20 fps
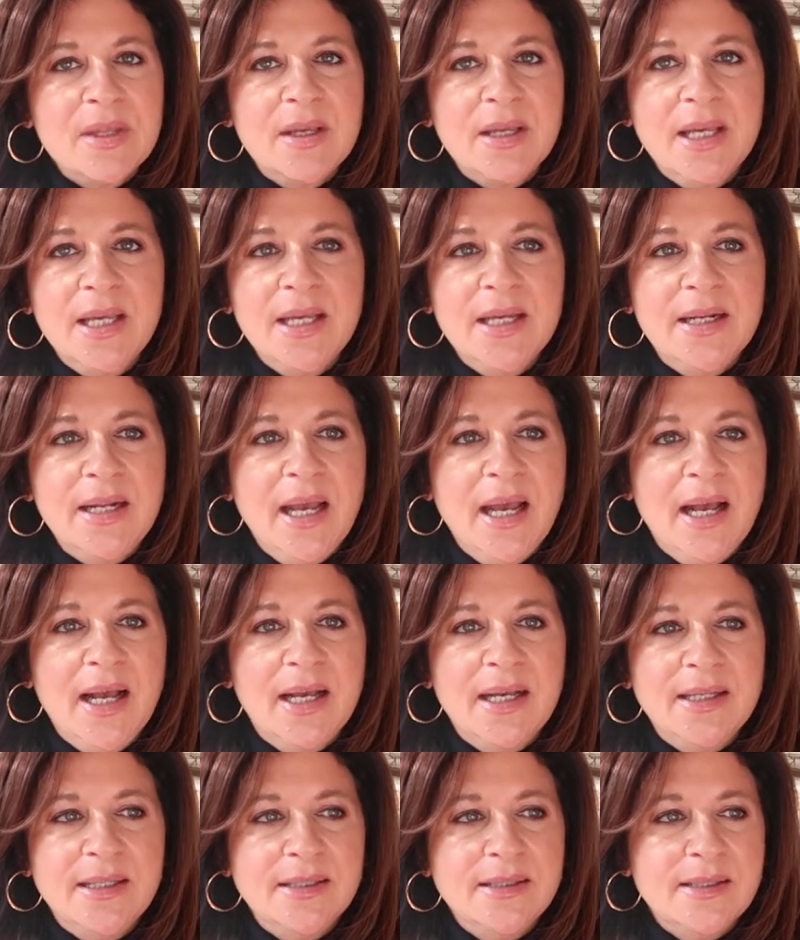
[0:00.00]
It
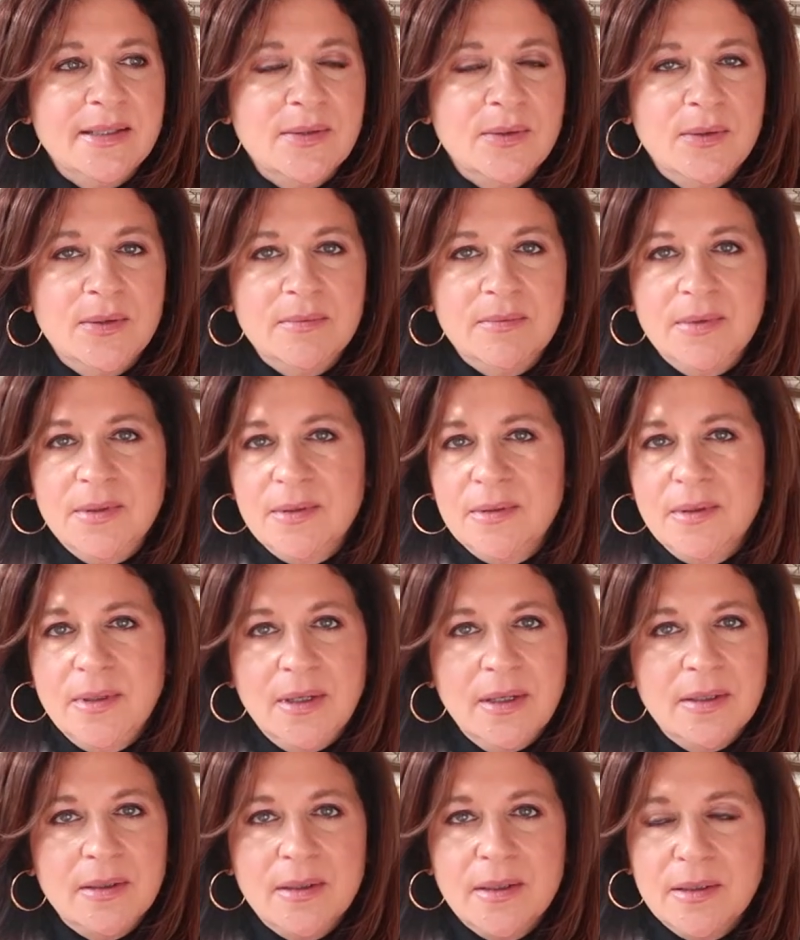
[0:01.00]
has,
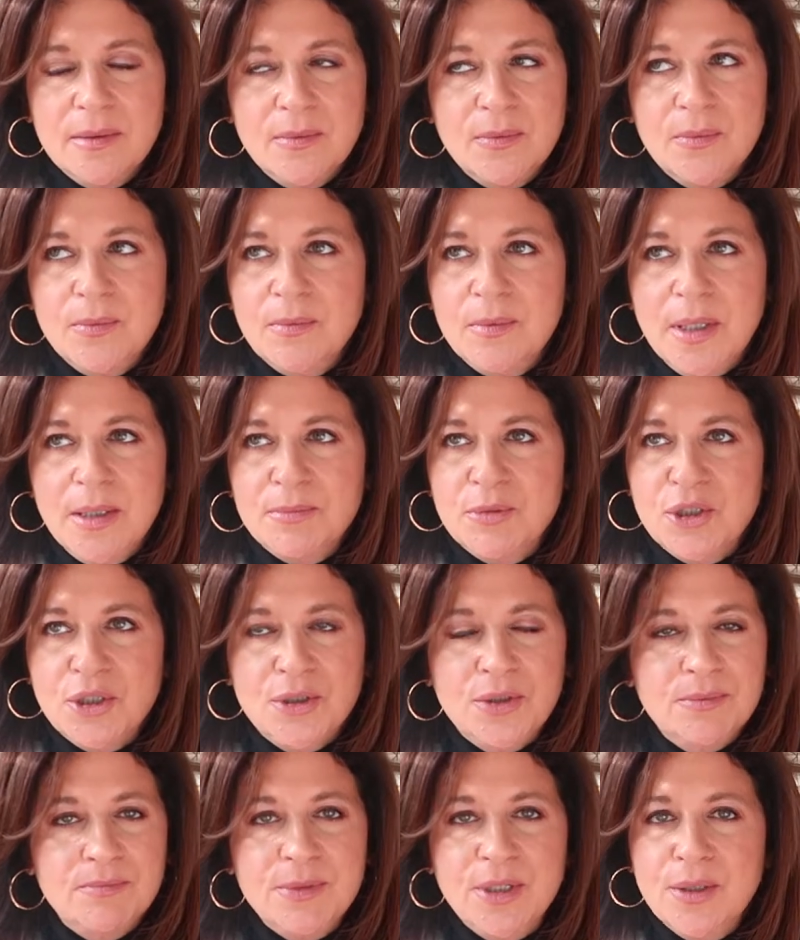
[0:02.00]
I'm
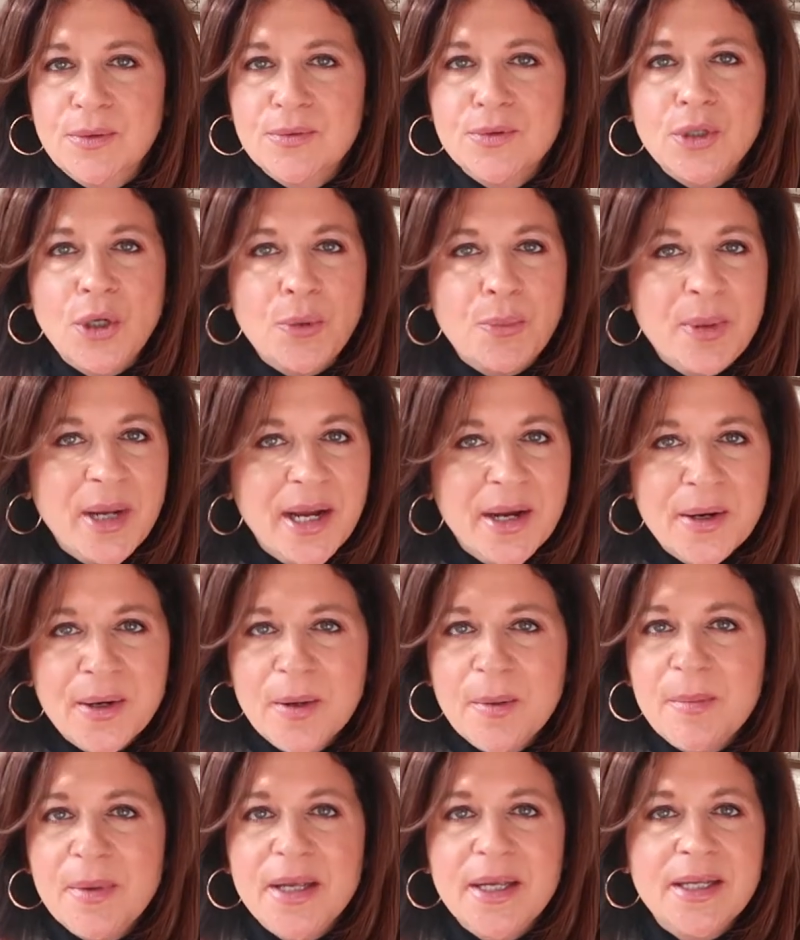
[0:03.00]
sure, no
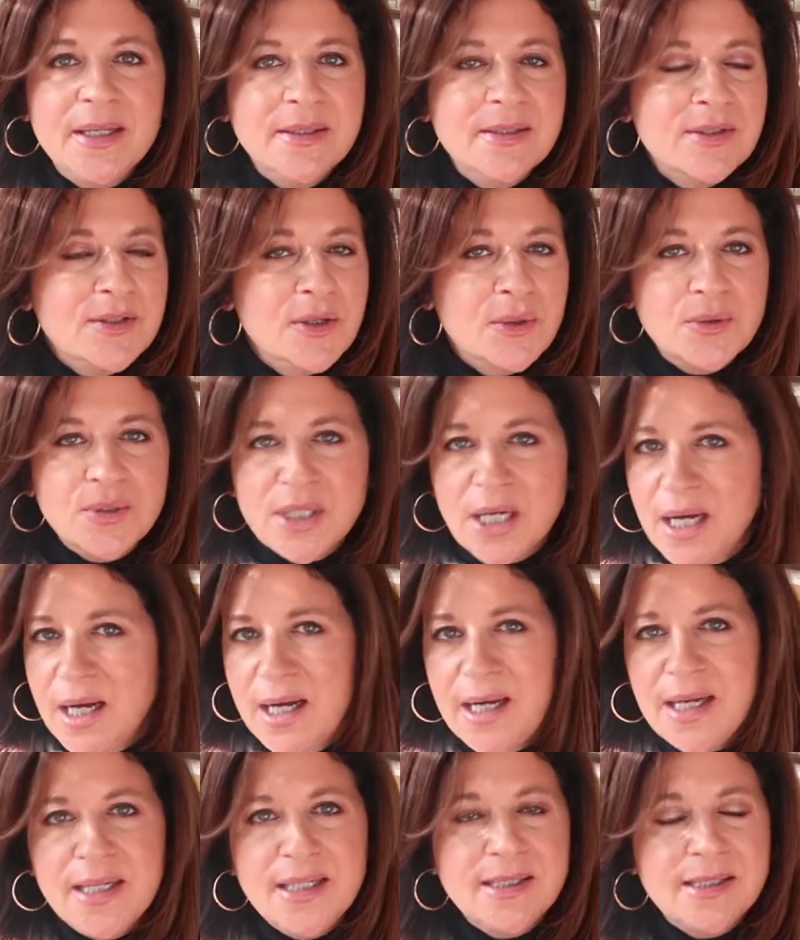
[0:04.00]
parabens, no
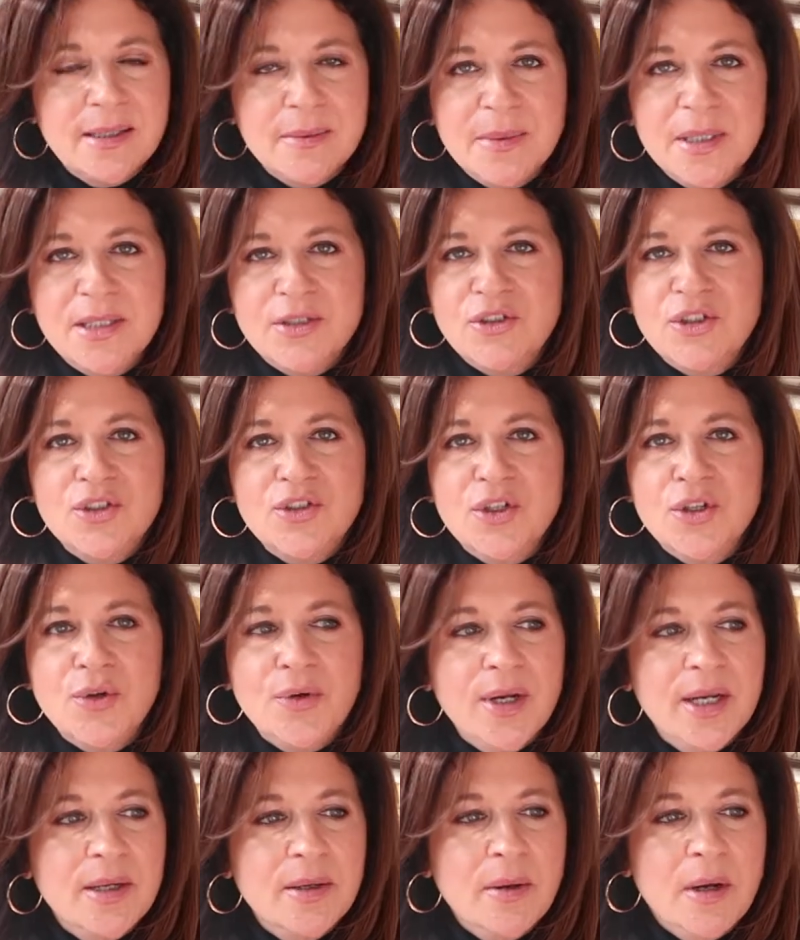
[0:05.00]
dyes. I mean, it's just a
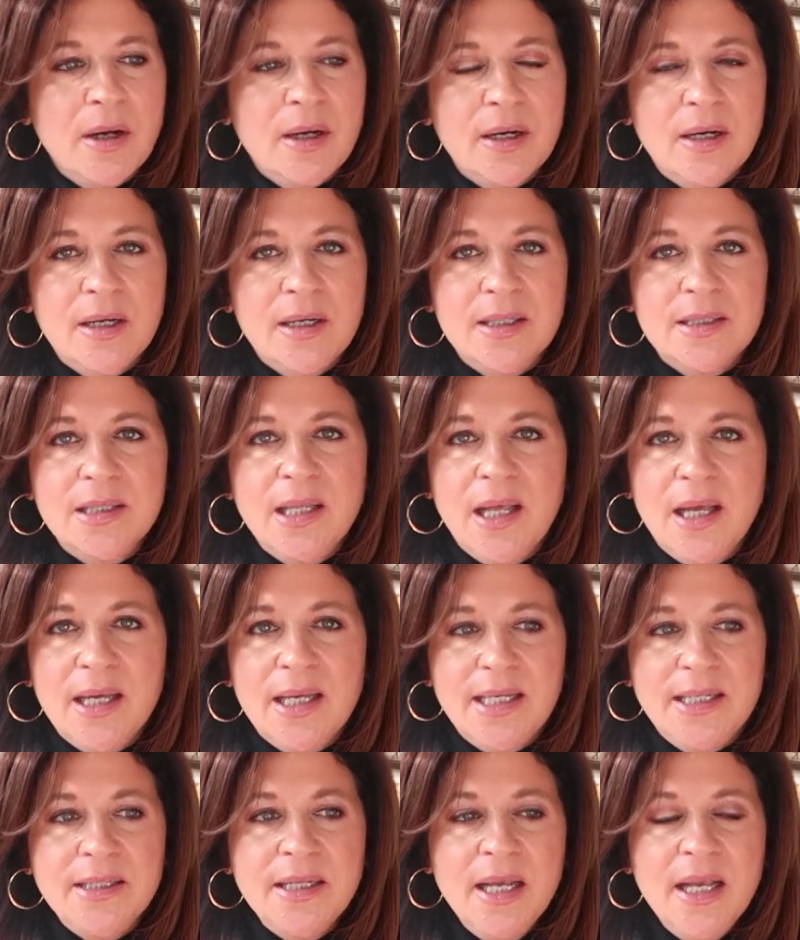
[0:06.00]
great
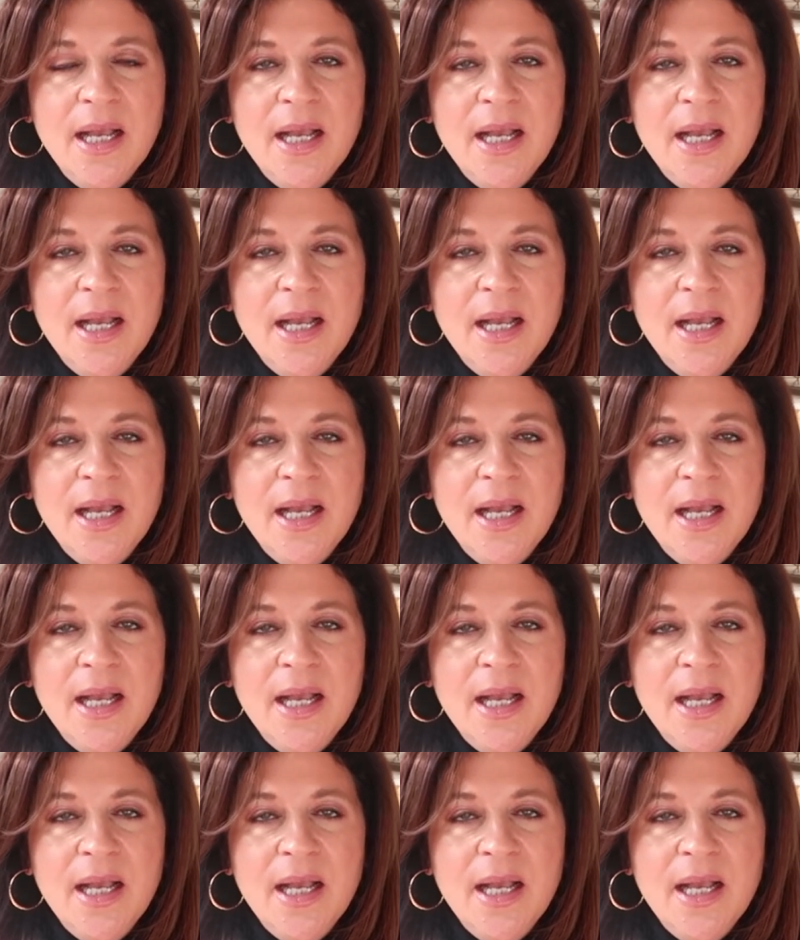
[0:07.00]
line.